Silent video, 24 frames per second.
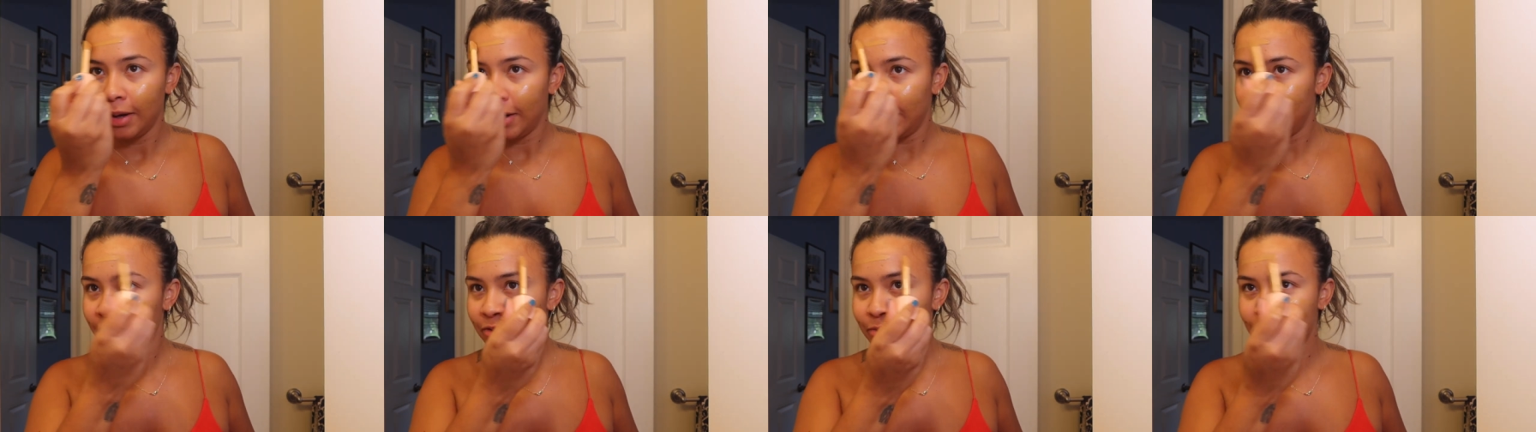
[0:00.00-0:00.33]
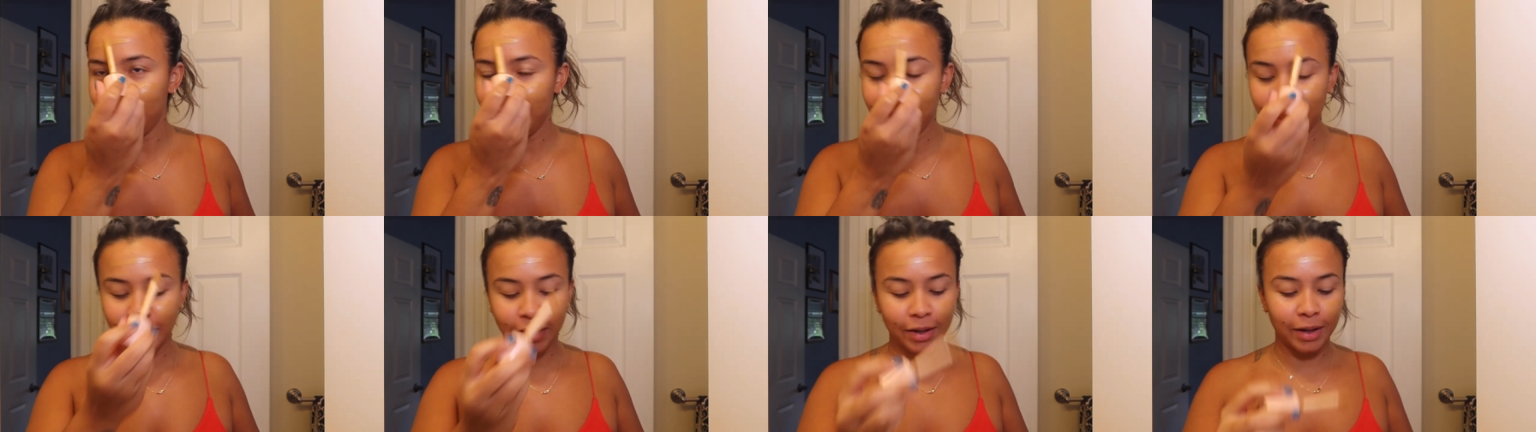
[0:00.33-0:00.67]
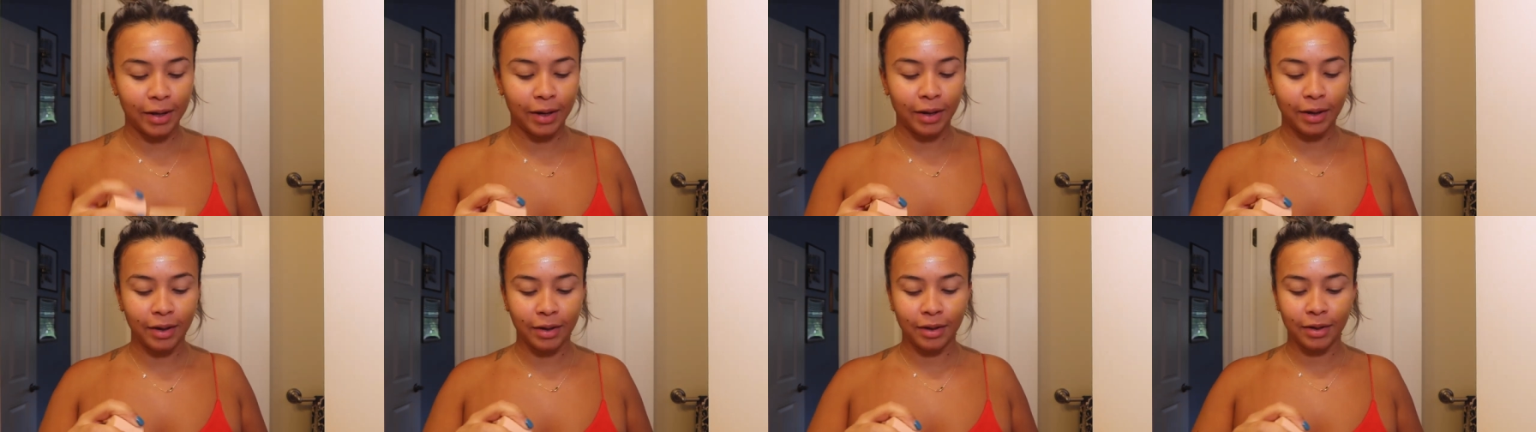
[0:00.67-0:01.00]
Of me
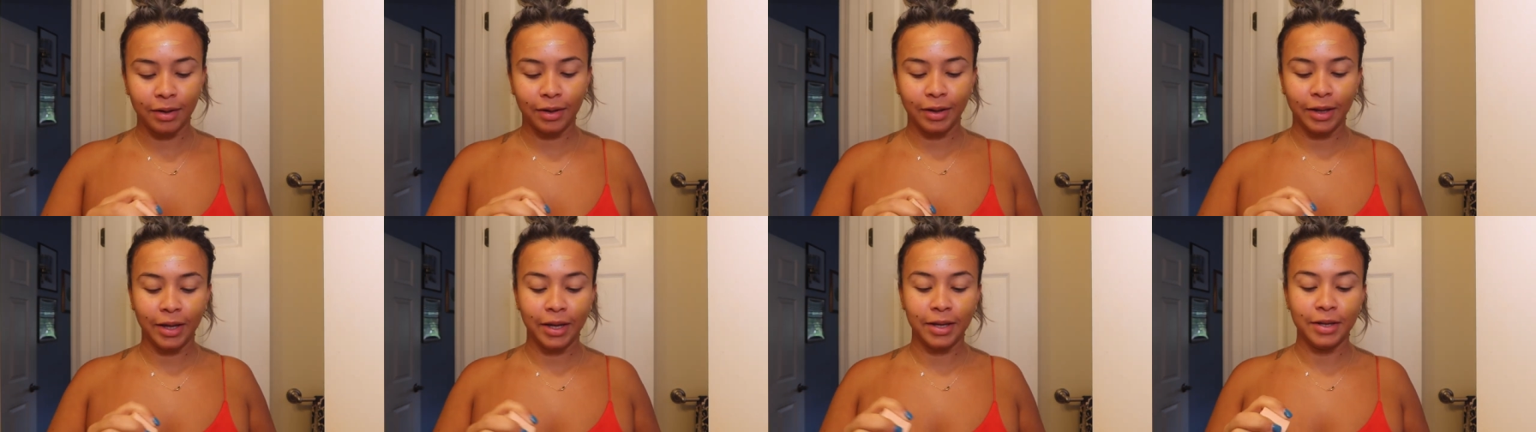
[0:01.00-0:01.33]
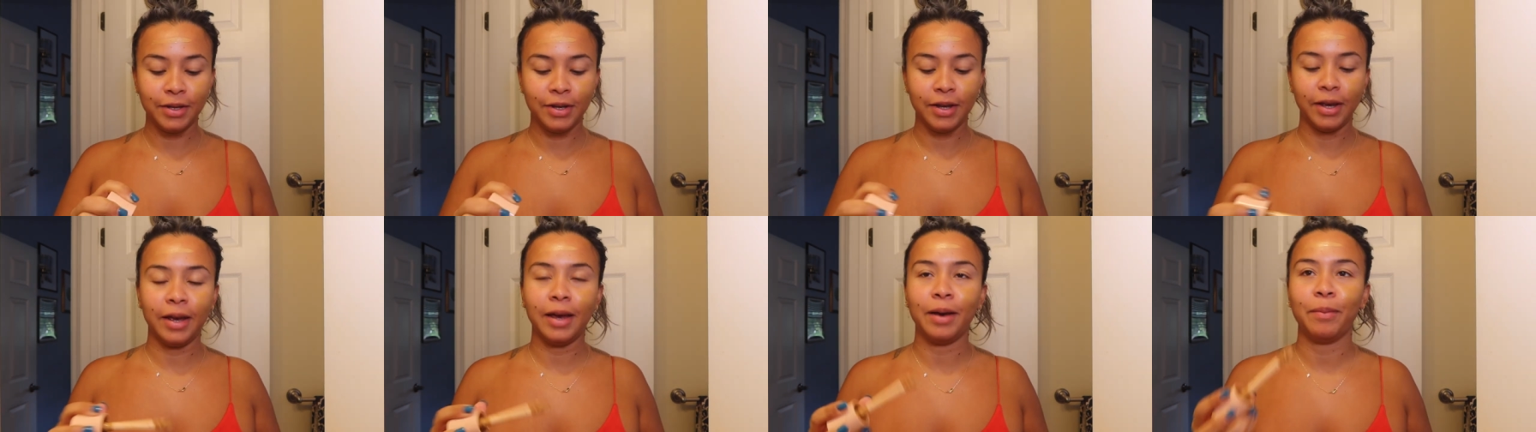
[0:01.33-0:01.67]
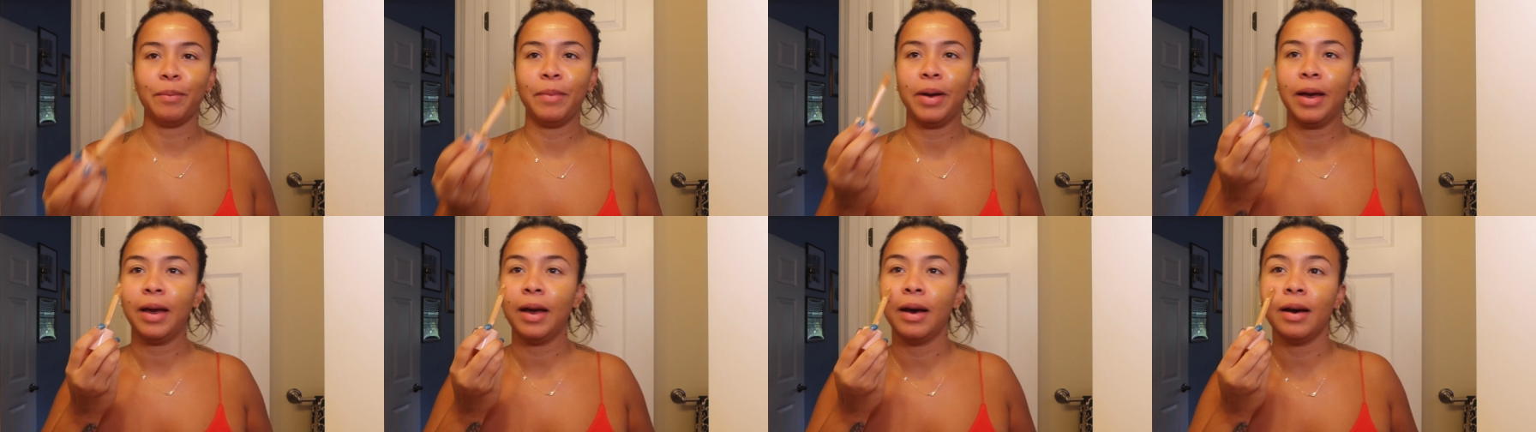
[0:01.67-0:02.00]
like hinting
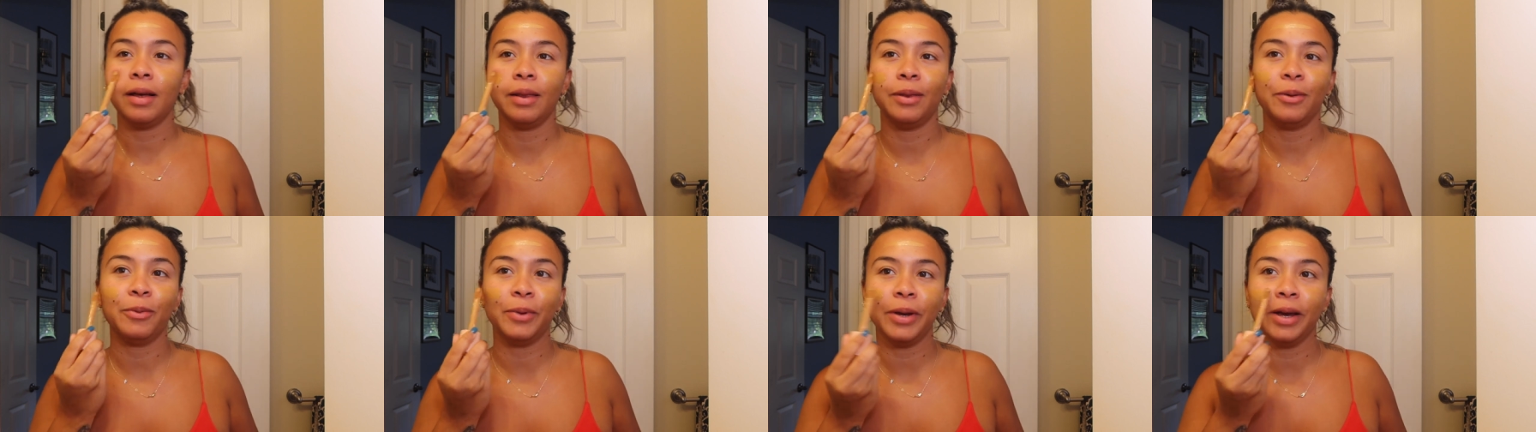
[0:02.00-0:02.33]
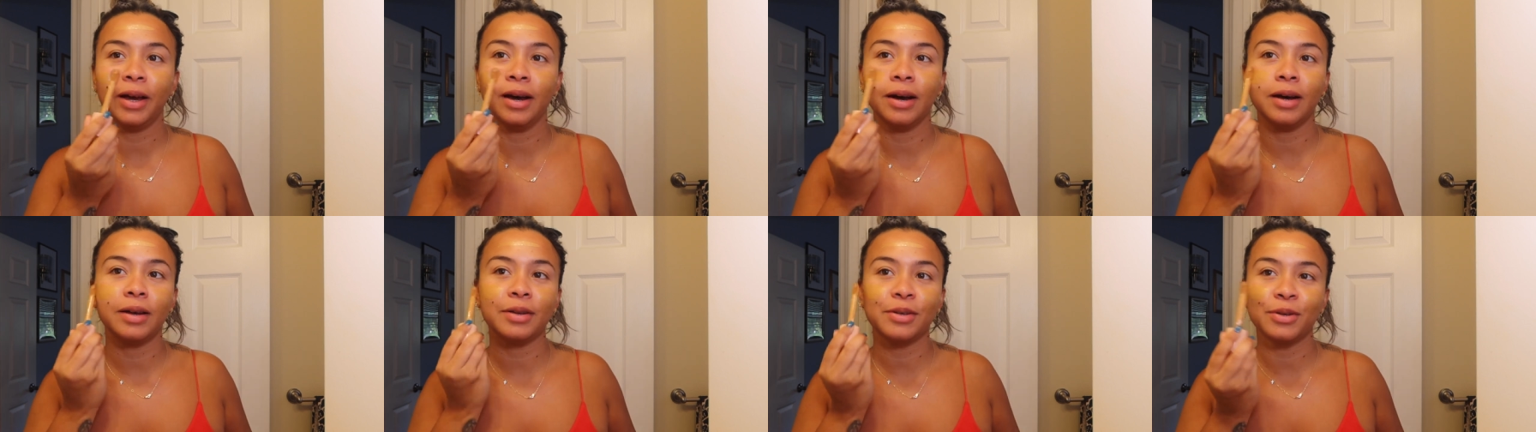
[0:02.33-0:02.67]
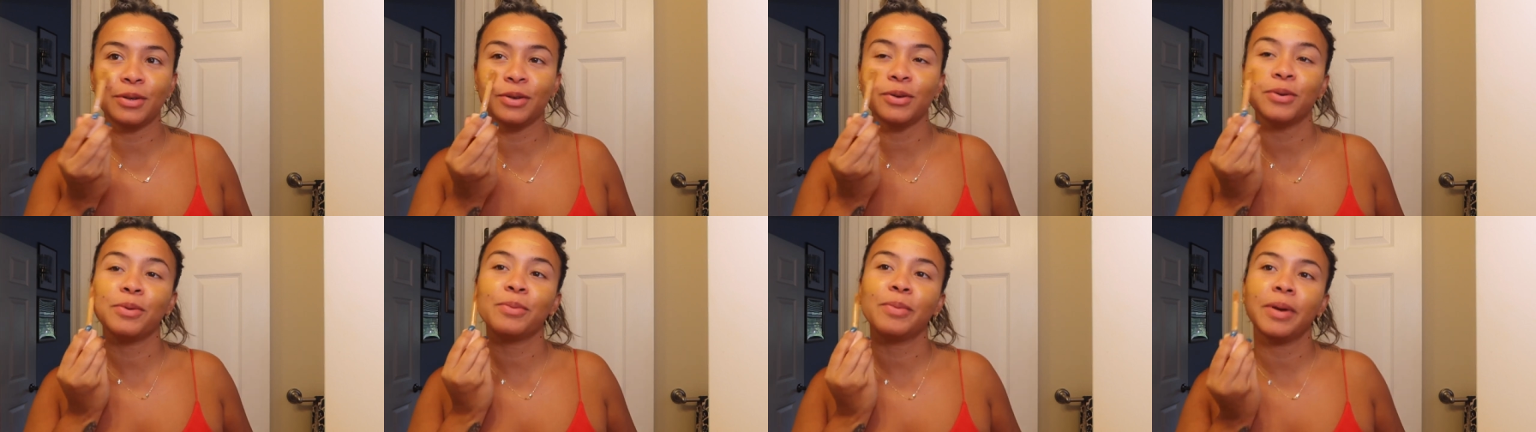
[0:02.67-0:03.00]
at my Halloween
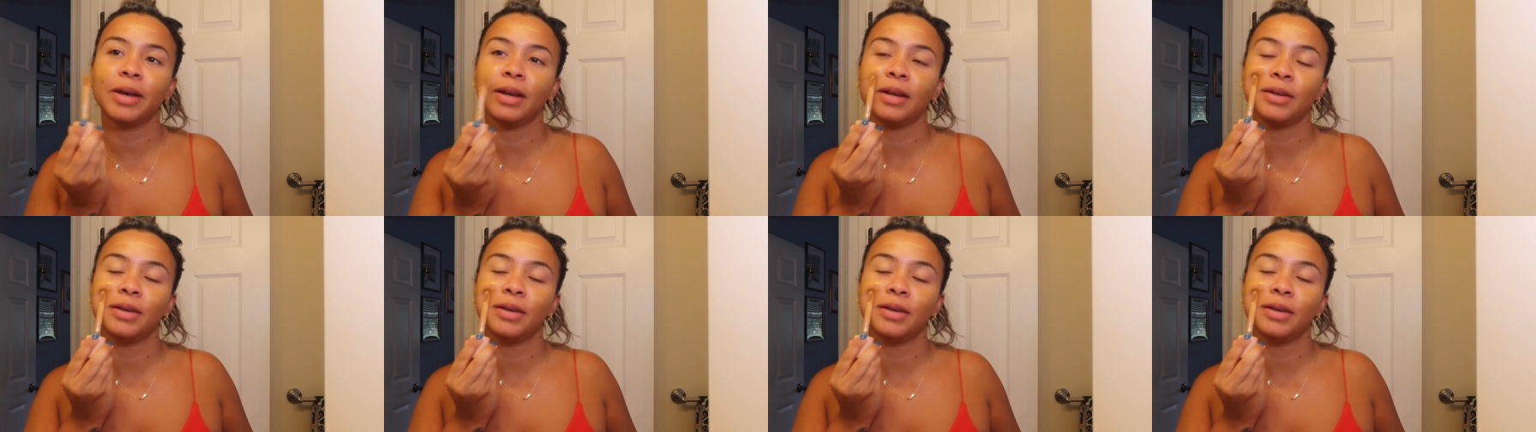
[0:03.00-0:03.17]
costume.